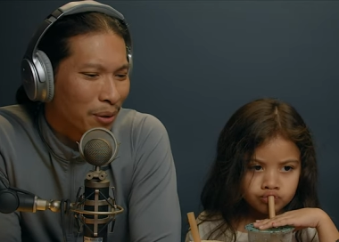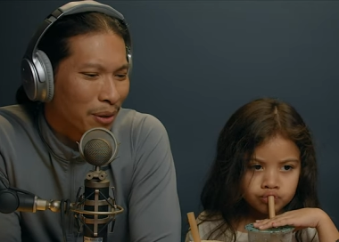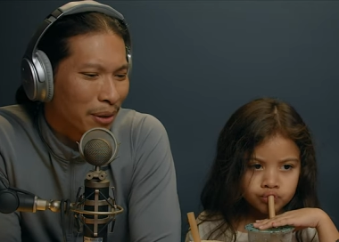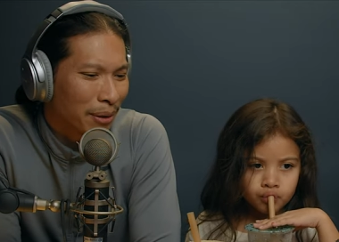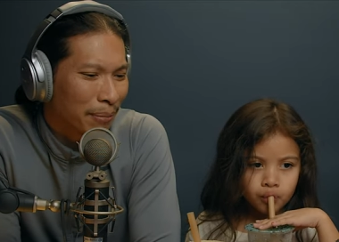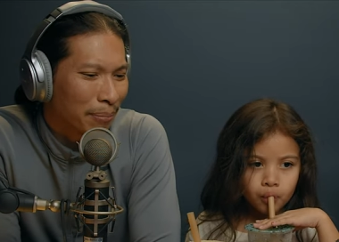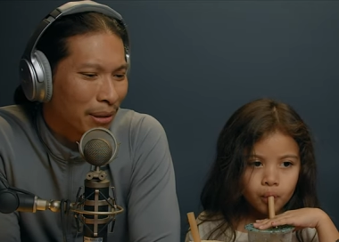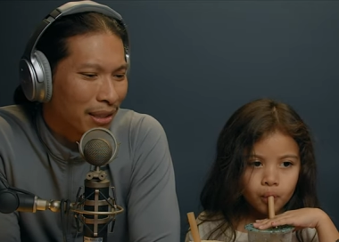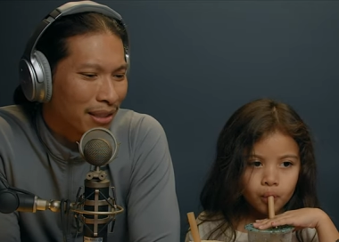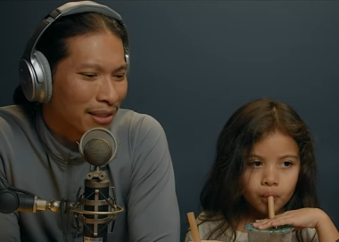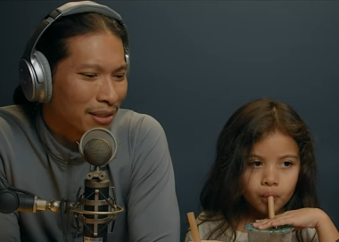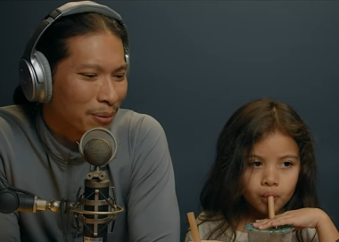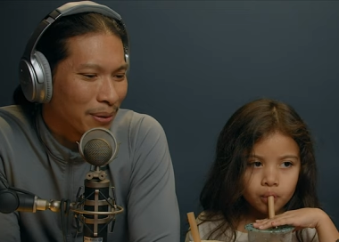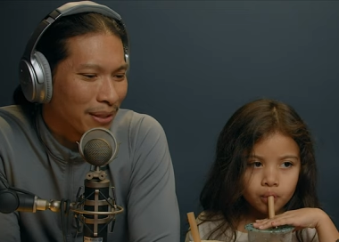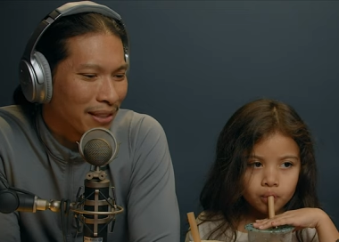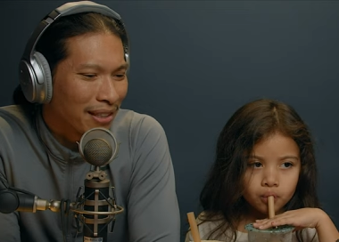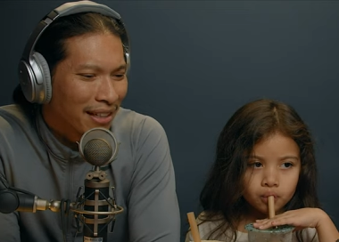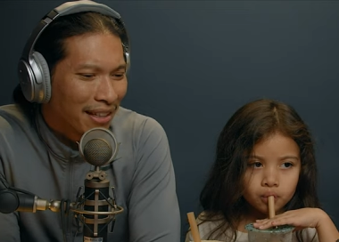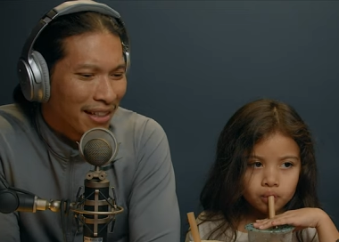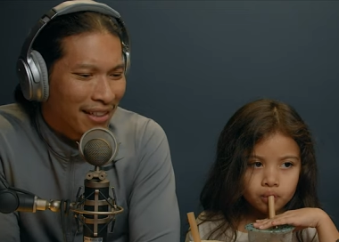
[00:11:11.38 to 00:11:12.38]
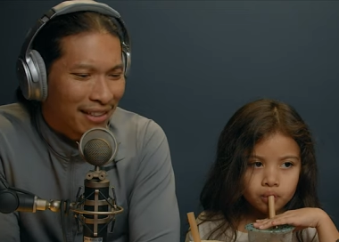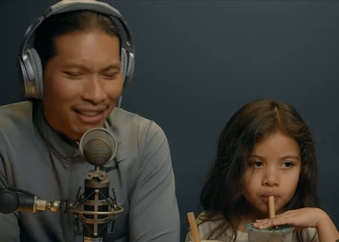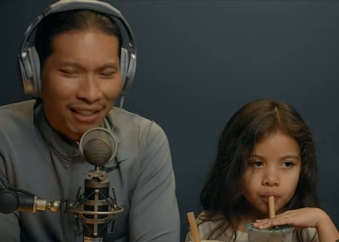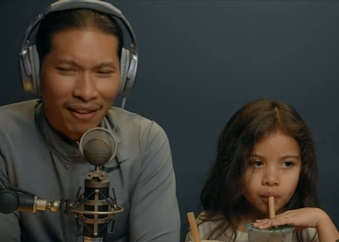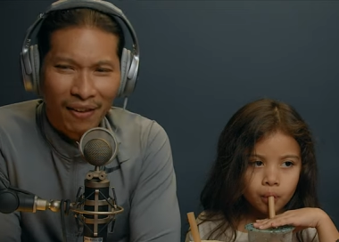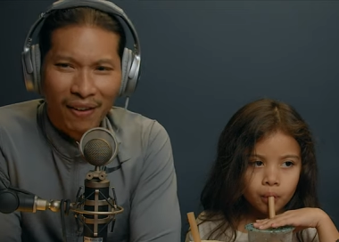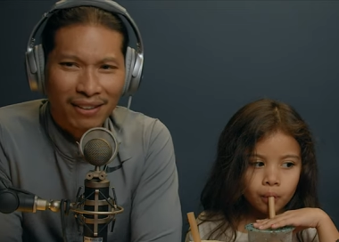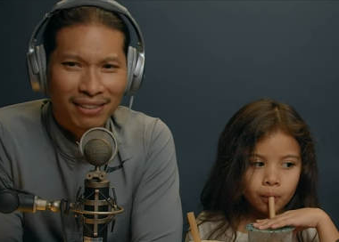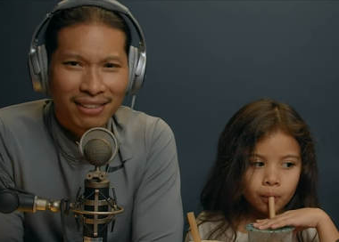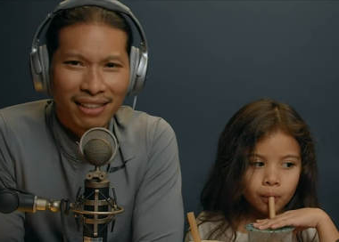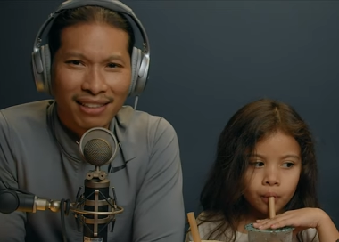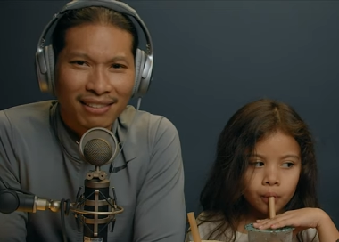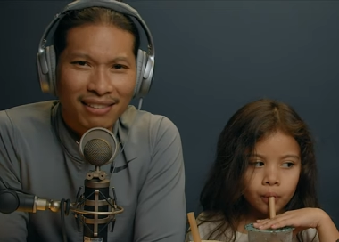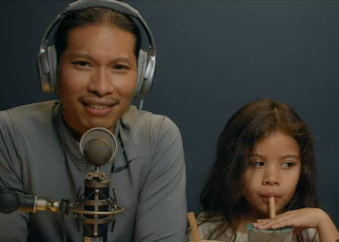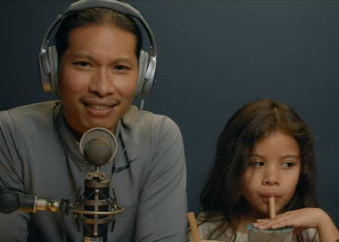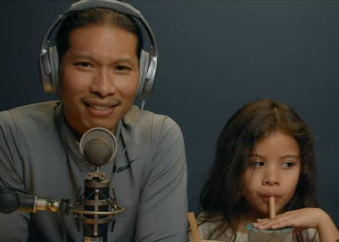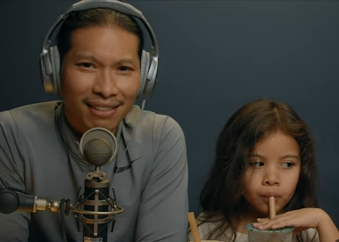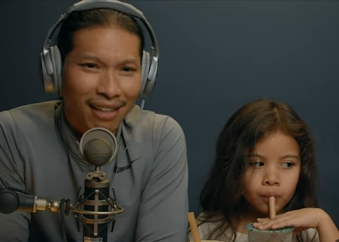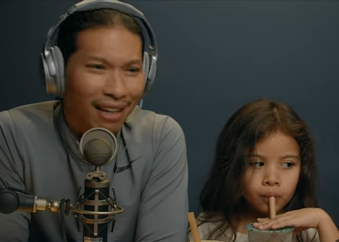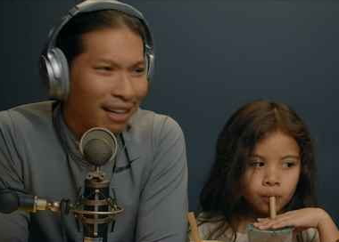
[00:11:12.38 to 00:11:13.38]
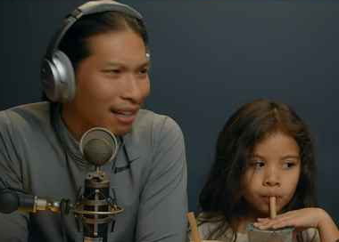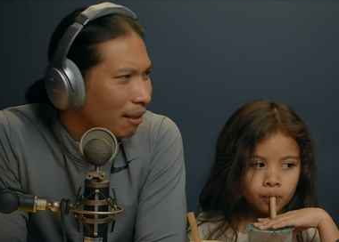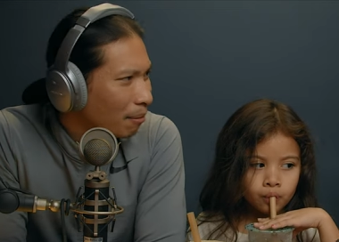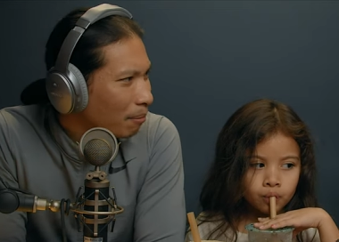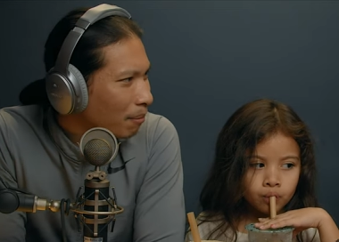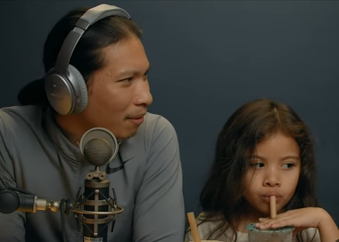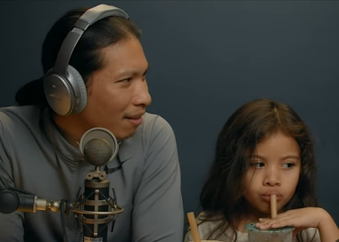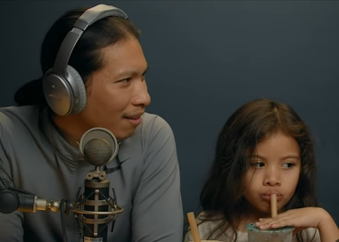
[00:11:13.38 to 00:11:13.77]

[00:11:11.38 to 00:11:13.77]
Speaker 1: to a place where they all taste the same.